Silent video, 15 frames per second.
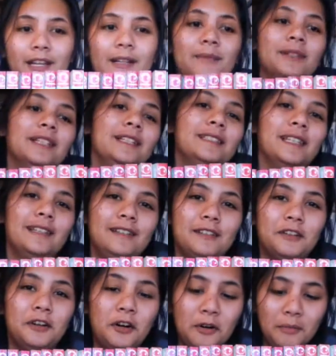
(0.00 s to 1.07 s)
But I'm really
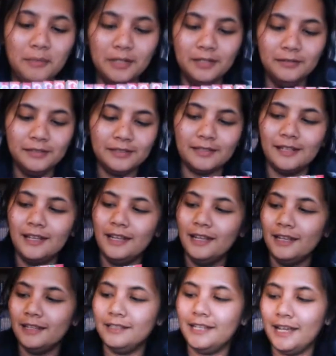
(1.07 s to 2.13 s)
excited to almost
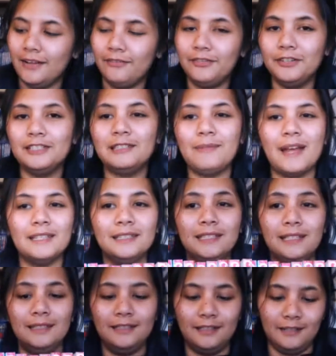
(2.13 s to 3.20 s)
get Fruits
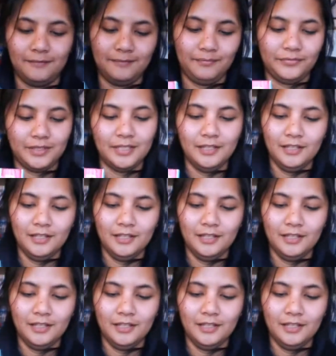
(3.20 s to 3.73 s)
Basket done.